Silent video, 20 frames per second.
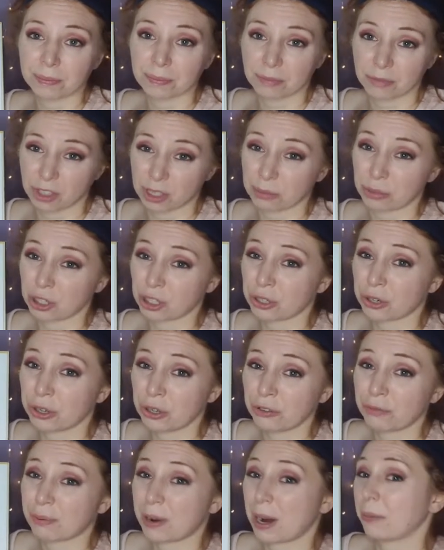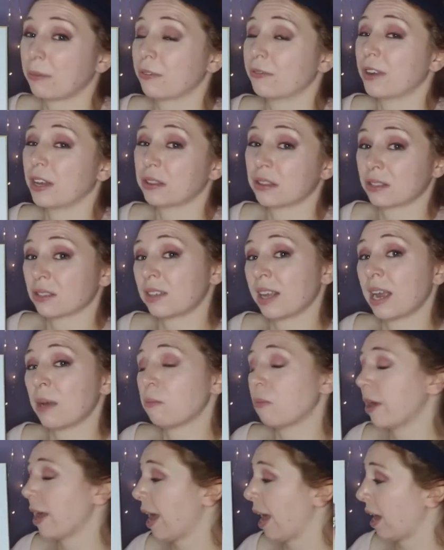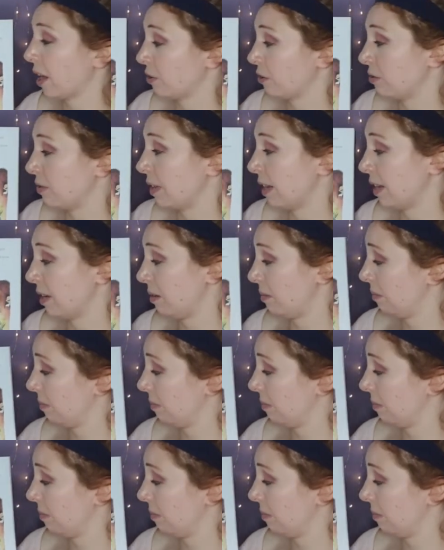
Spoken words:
So I'm sure you've probably felt the same way Hector did.